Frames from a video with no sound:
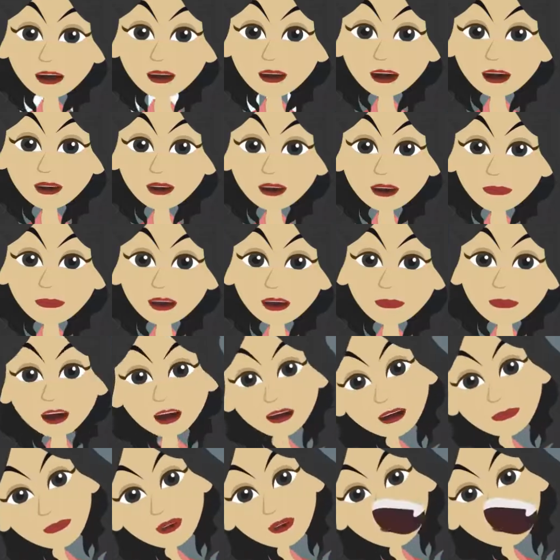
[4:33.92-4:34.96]
done through
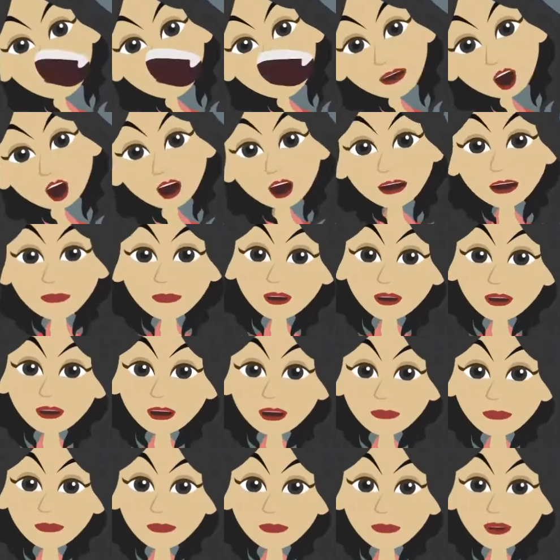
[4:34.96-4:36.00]
Citadel. Citadel
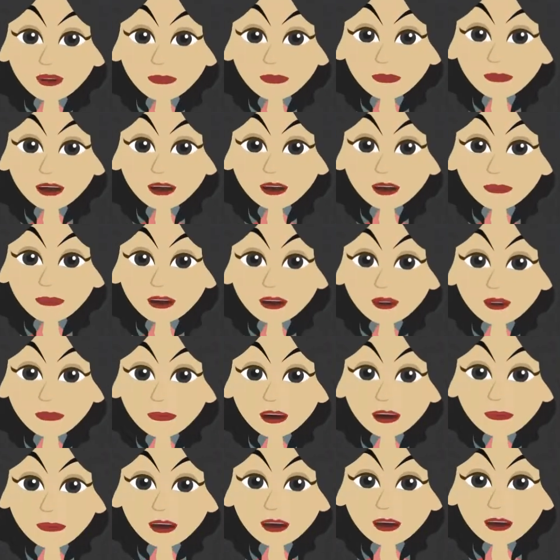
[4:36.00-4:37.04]
has backed Melvin
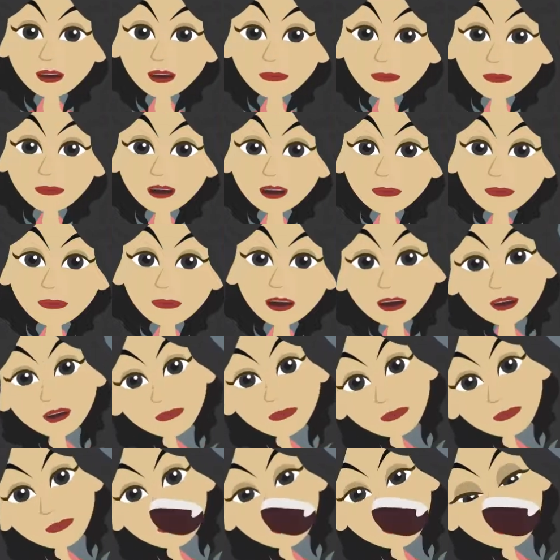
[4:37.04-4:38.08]
Capital to the tune of
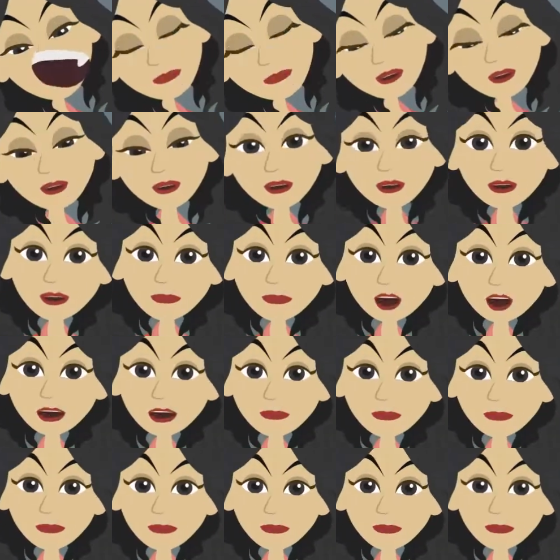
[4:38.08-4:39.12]
$2.7
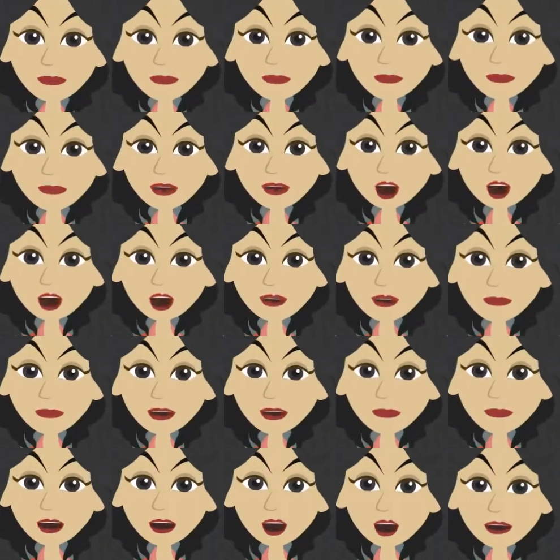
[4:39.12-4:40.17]
billion. Melvin
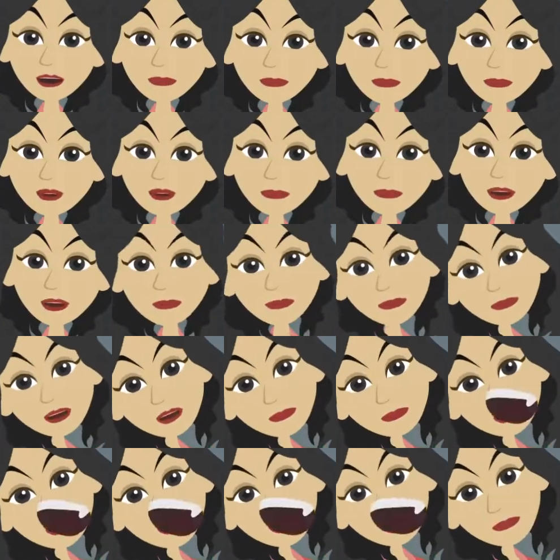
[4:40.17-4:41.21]
Capital lost a fortune
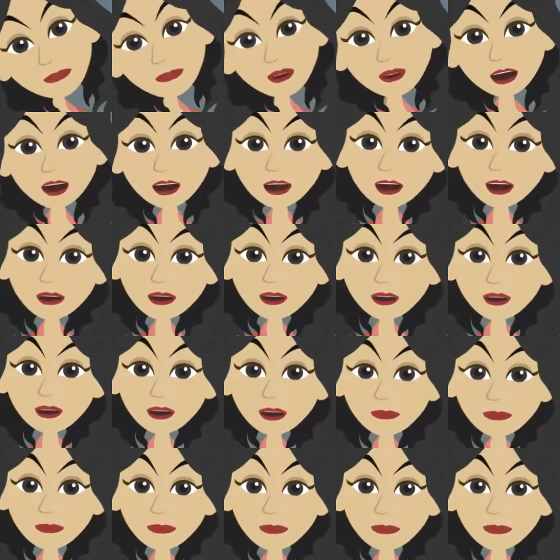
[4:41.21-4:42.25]
over $3 billion
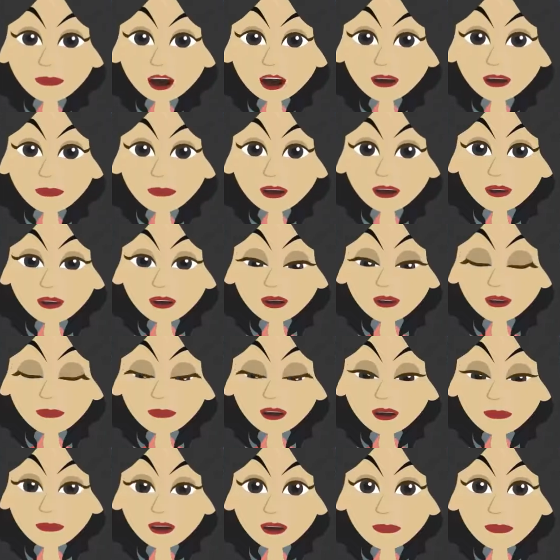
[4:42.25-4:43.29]
in this revolt
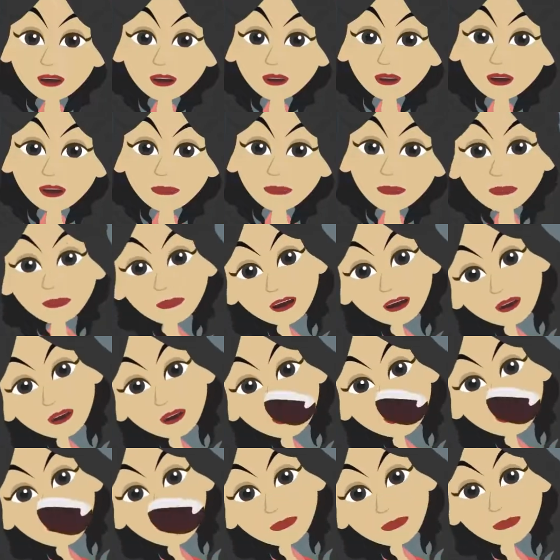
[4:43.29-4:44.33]
because they had
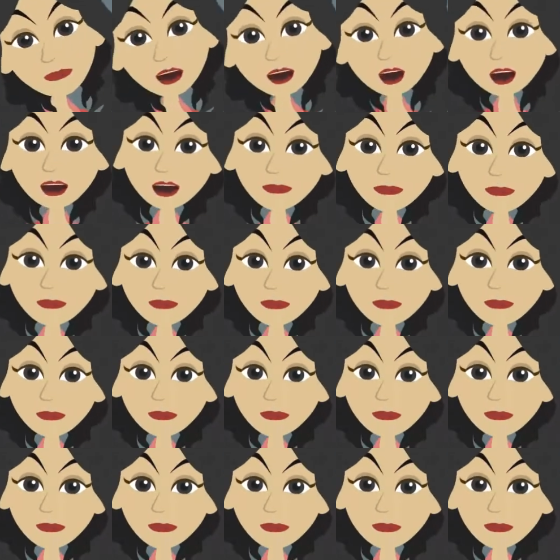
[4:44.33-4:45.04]
shorted GameStop.